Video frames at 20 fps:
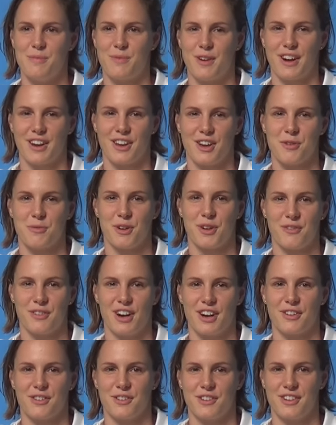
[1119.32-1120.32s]
Breaking the world
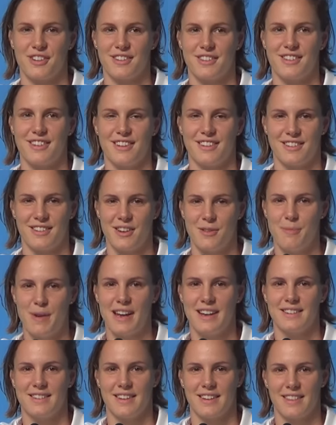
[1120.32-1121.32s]
record is an
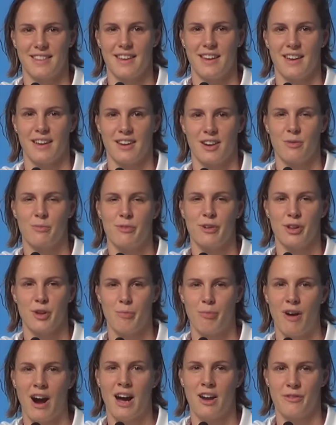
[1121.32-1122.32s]
amazing thing, and I'm really
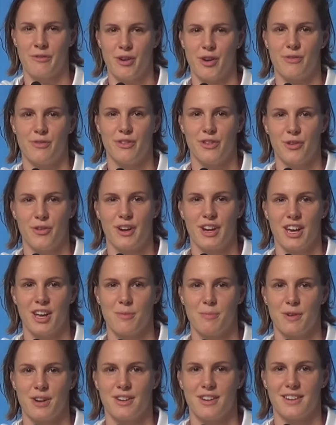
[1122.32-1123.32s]
proud of her for doing
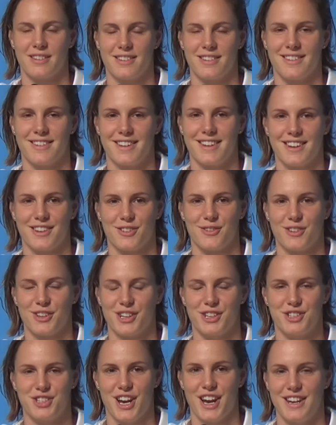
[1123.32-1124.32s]
it, but it doesn't
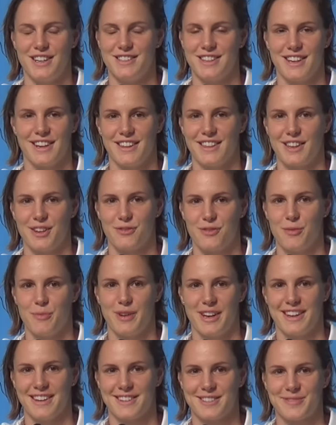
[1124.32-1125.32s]
really change anything for
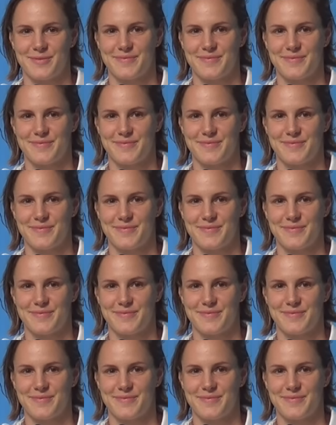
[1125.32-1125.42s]
me.